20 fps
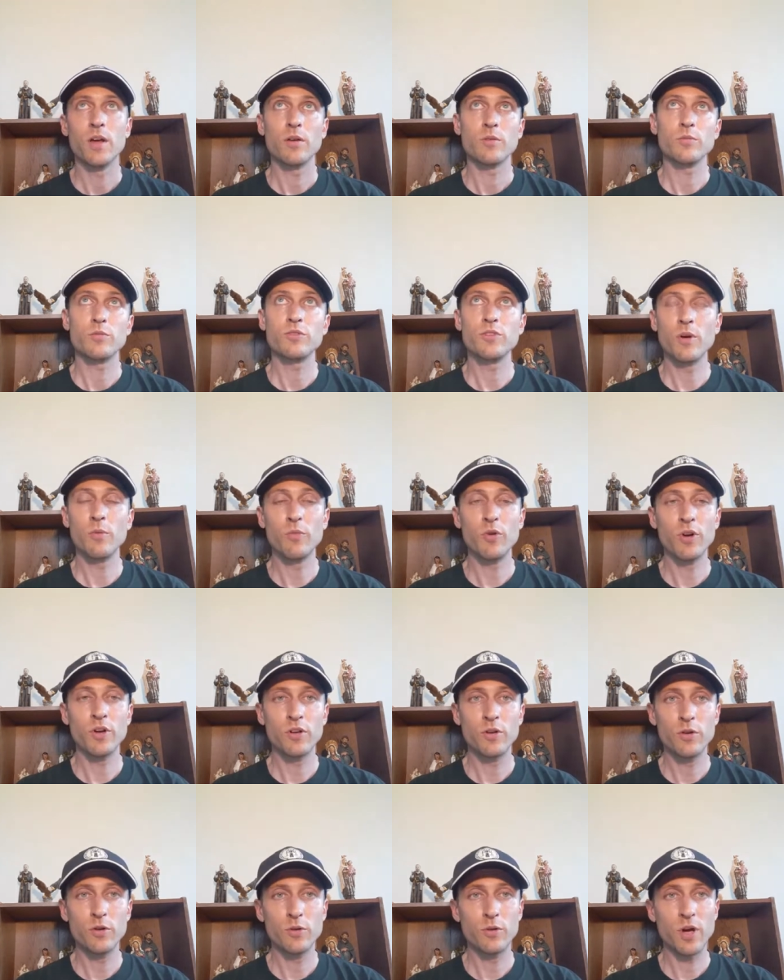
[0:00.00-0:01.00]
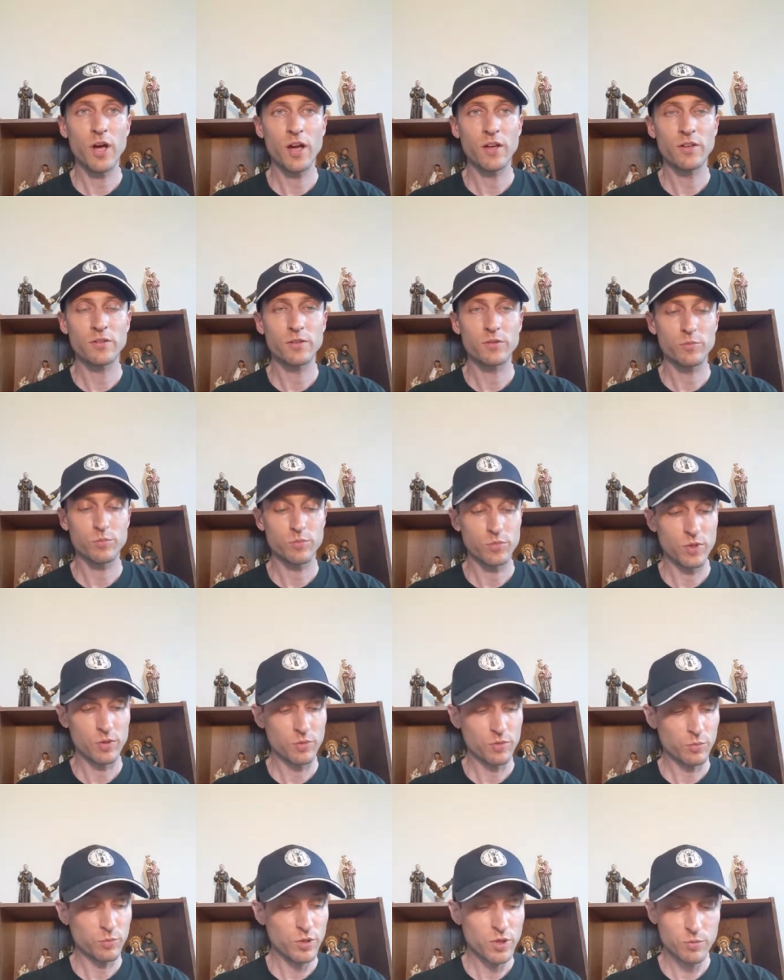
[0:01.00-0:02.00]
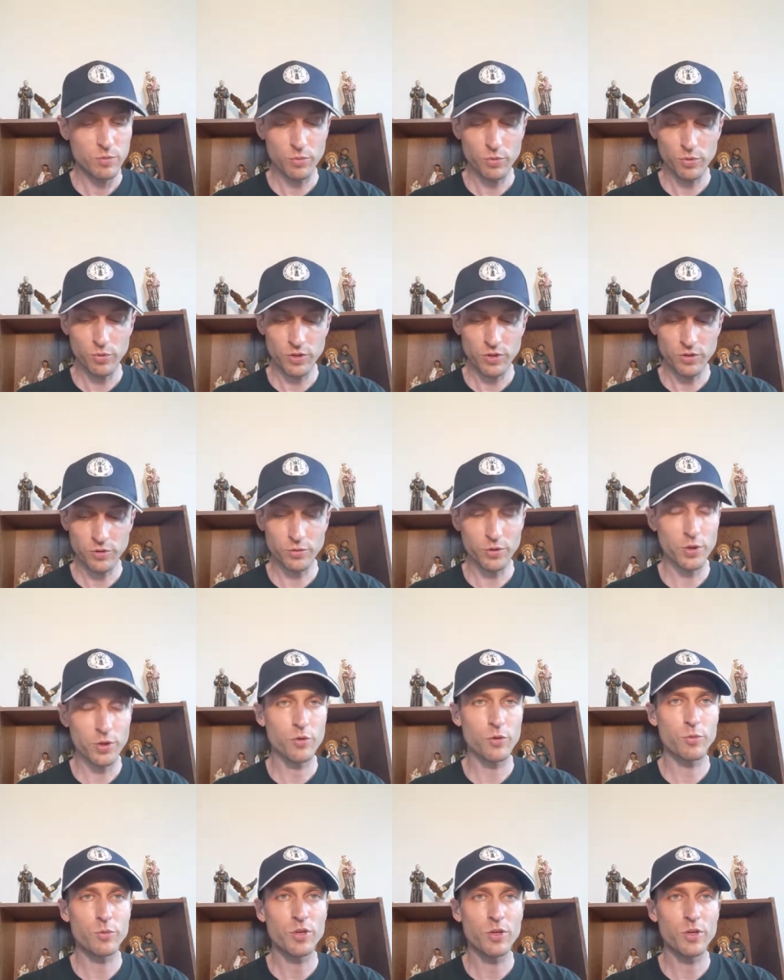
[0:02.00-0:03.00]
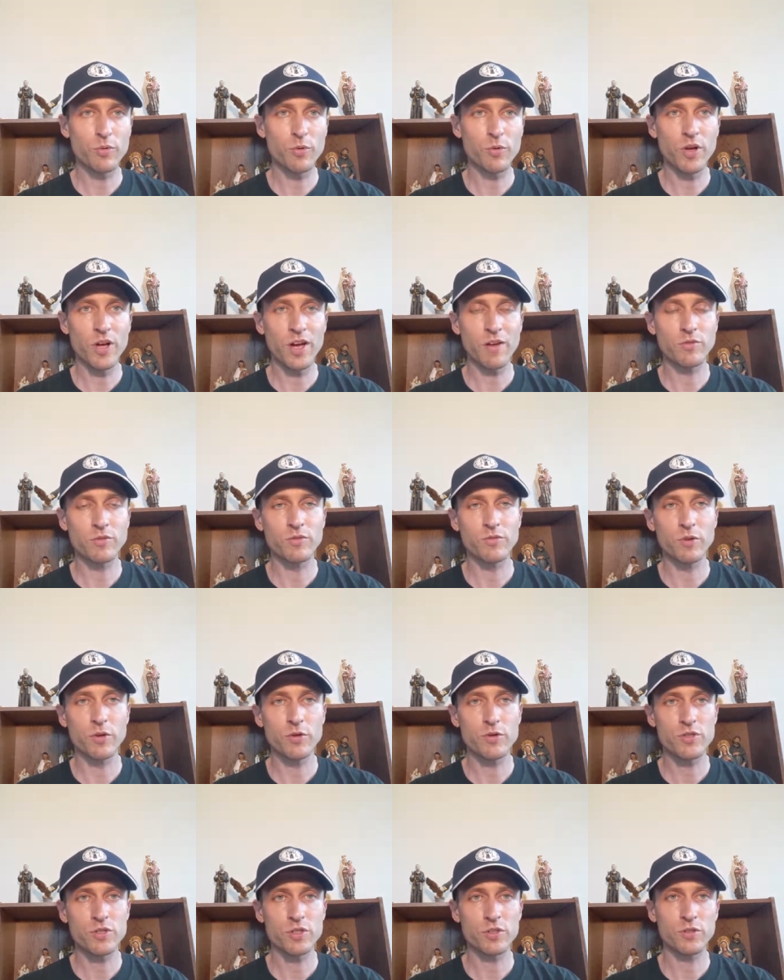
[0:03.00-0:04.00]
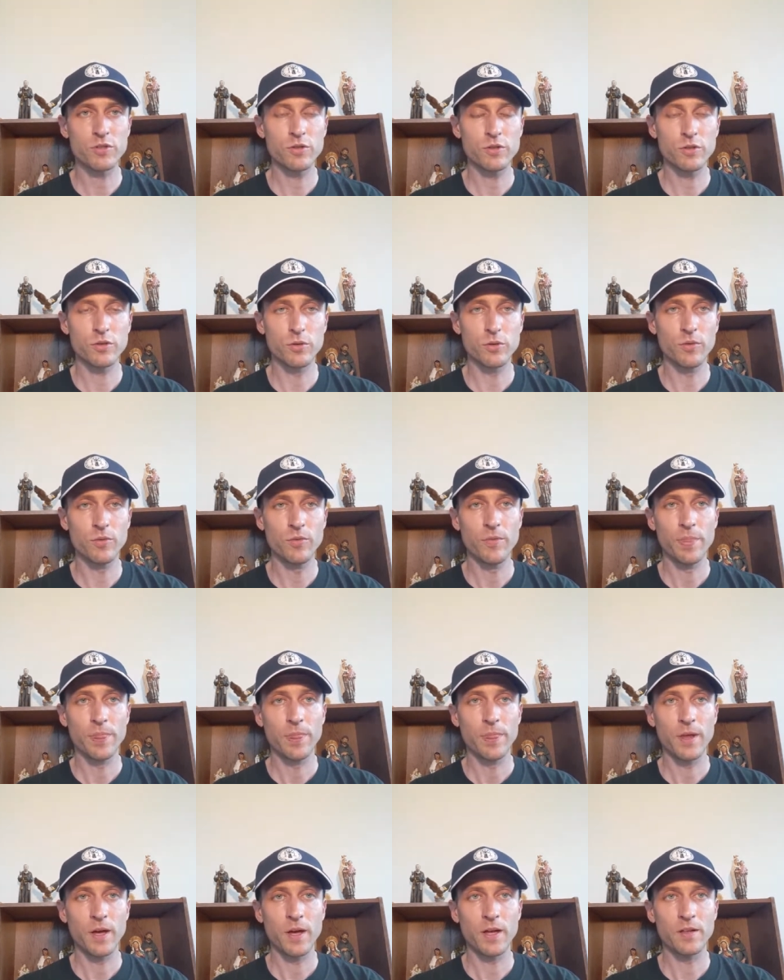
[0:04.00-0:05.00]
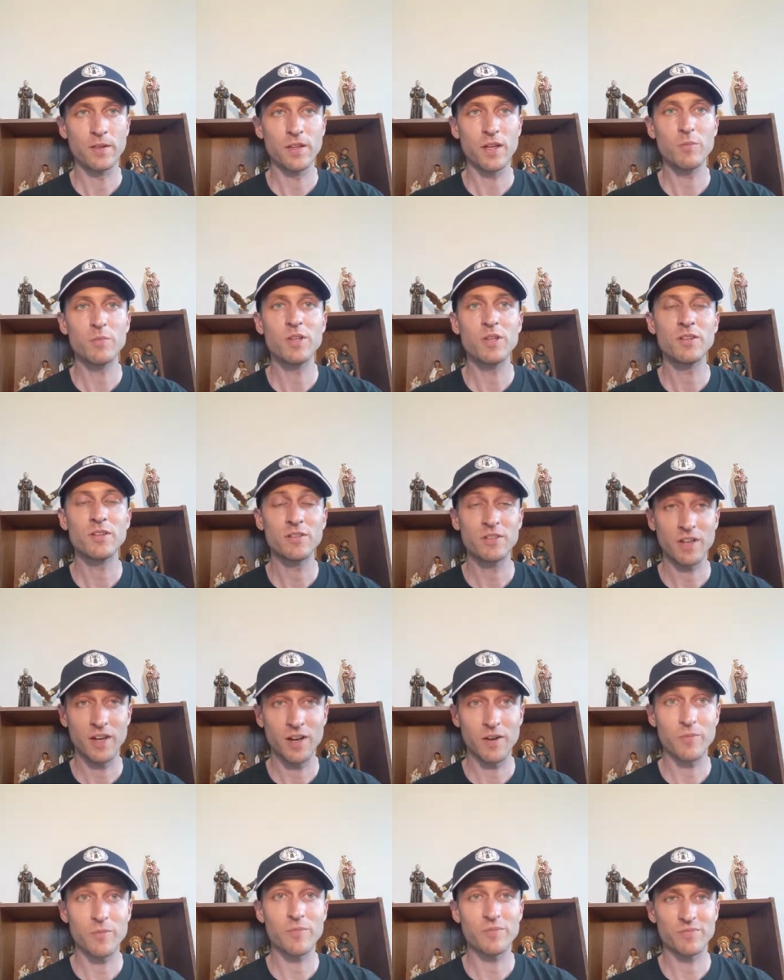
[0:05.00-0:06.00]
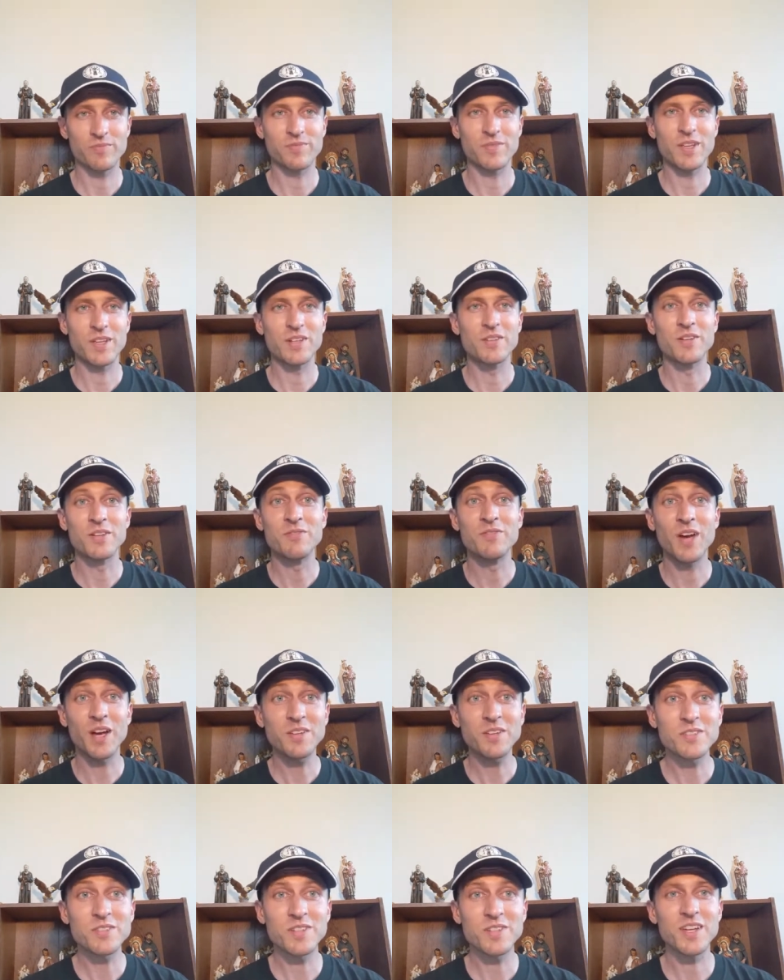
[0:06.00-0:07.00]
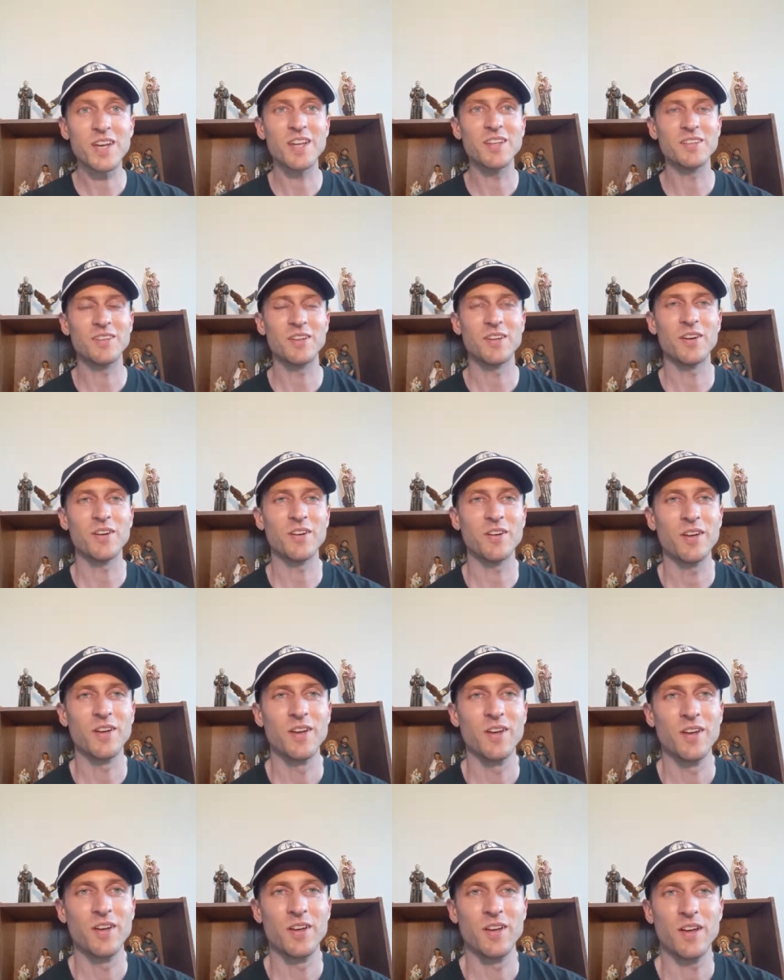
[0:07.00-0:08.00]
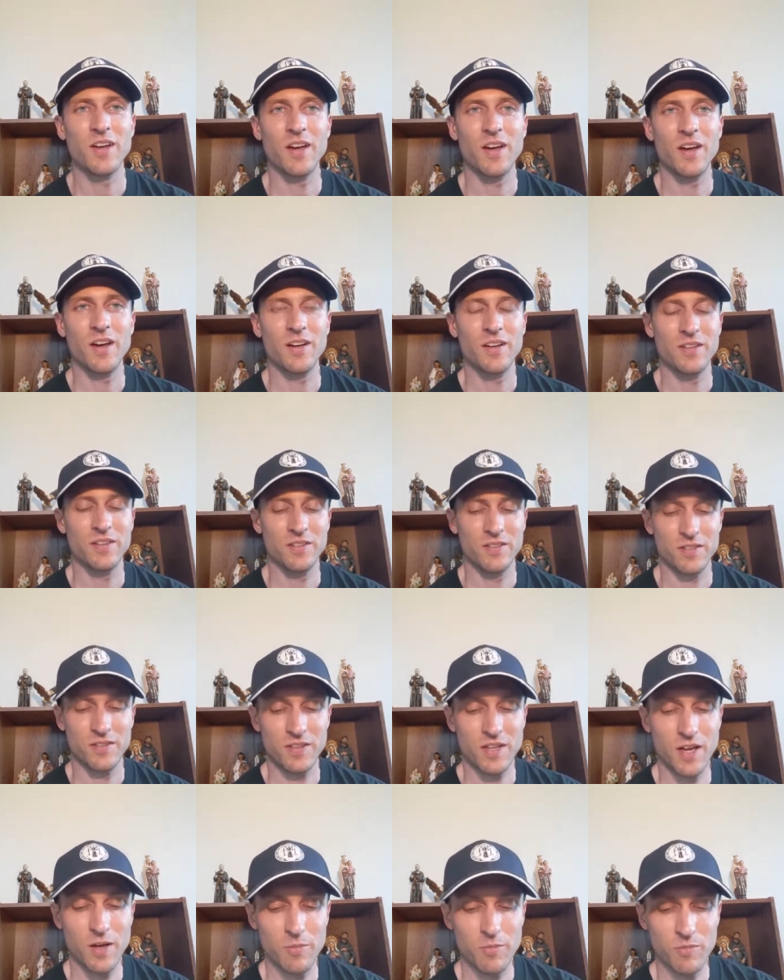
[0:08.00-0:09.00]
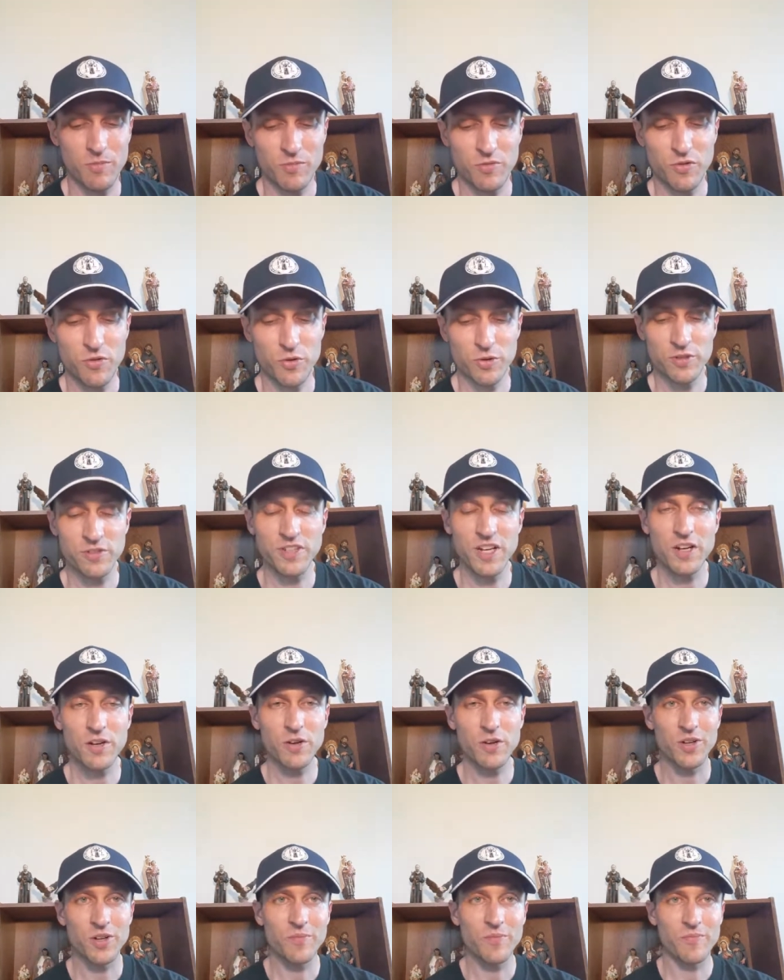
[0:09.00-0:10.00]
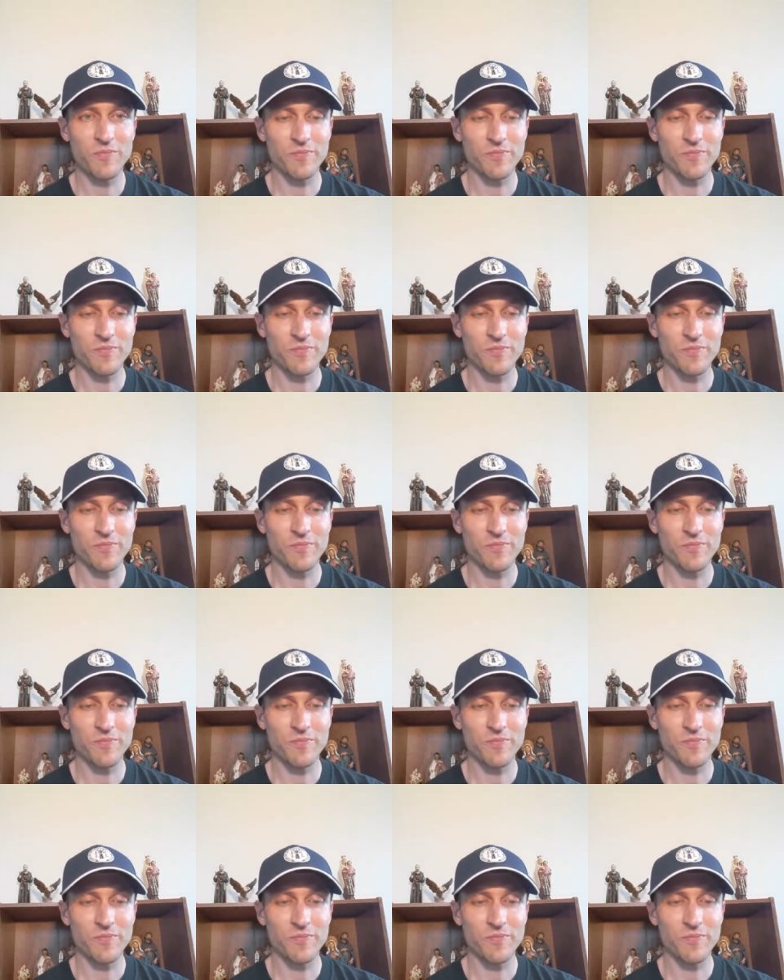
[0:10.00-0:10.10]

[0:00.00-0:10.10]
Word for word: someone who has the, the people that the local people have devotion to, and let me um, you know investigate their uh, them for sainthood."